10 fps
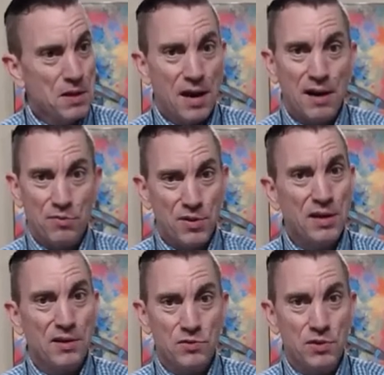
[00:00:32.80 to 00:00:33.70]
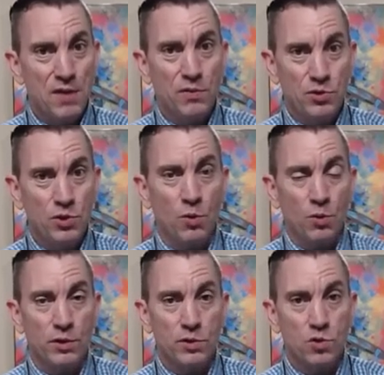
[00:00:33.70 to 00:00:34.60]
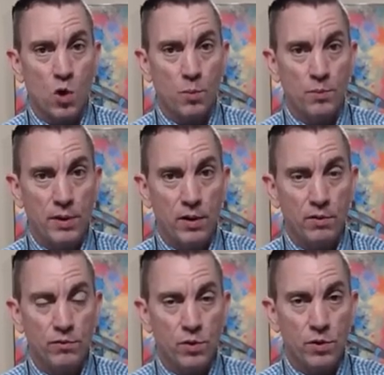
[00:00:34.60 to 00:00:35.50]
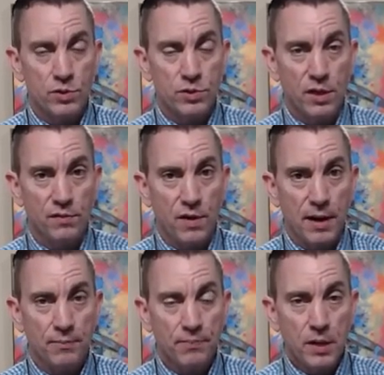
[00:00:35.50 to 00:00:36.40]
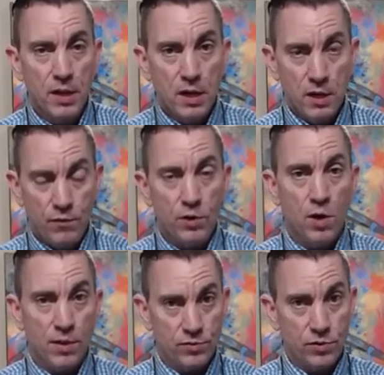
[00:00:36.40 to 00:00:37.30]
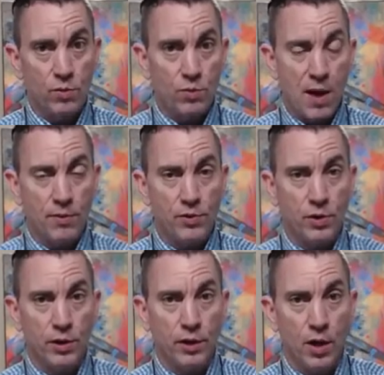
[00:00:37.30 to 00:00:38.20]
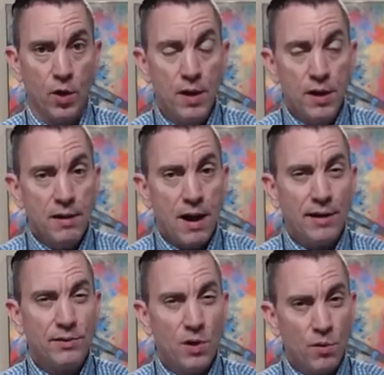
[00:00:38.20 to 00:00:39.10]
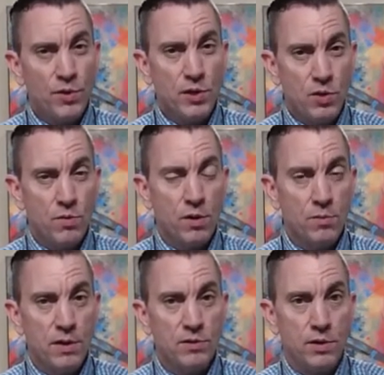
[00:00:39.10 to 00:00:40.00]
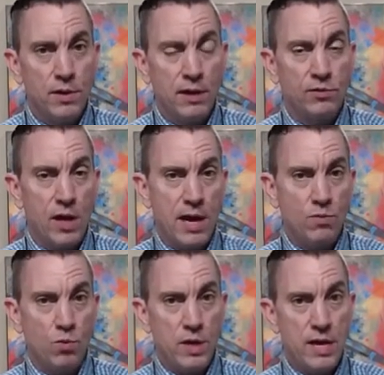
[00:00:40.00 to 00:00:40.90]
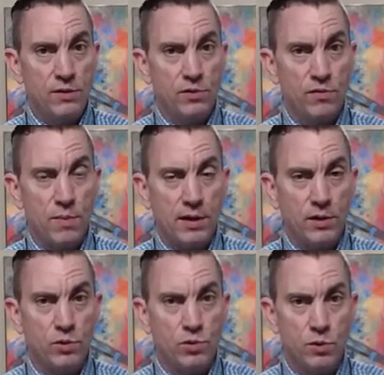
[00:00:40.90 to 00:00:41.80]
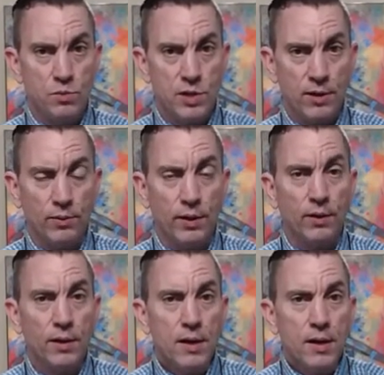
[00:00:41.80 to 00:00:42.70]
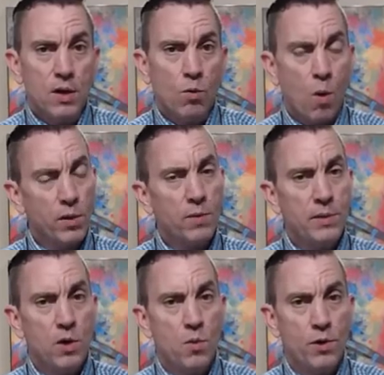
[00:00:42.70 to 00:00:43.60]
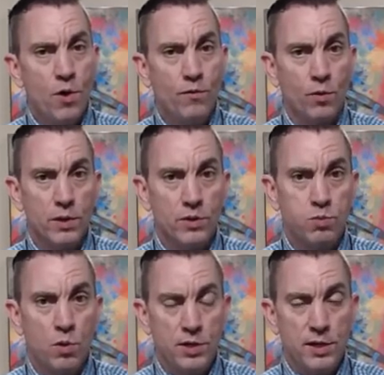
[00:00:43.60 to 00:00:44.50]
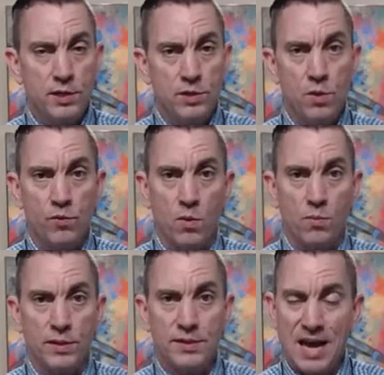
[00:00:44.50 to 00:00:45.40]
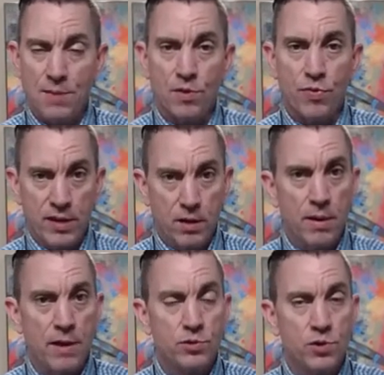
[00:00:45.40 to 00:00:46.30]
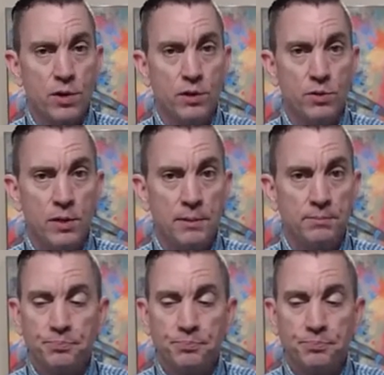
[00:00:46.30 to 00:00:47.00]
I think it's never too early to start preparing for your C F I if you know that's the route that you're going to go. I don't think you want to miss the next eight weeks of my YouTube channel here. What we're going to be going over is what you need to do from the time you think about starting doing it